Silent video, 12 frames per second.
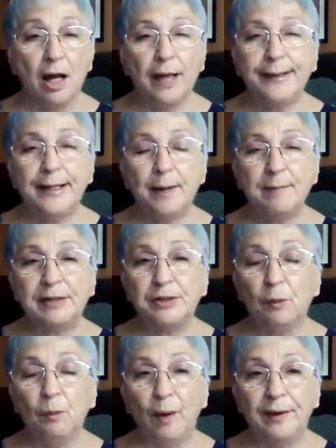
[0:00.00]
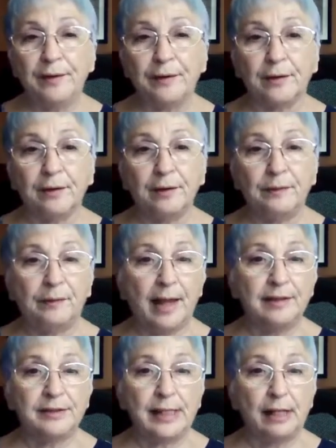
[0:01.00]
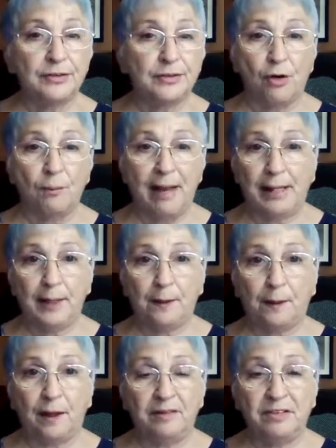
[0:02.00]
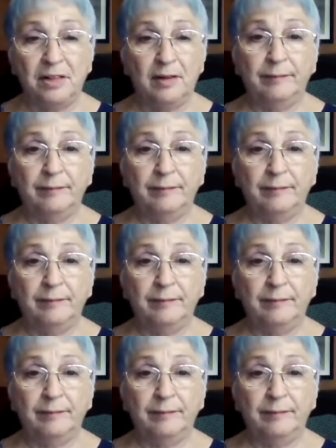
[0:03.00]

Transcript: you know, it makes you wonder, they sell so many things.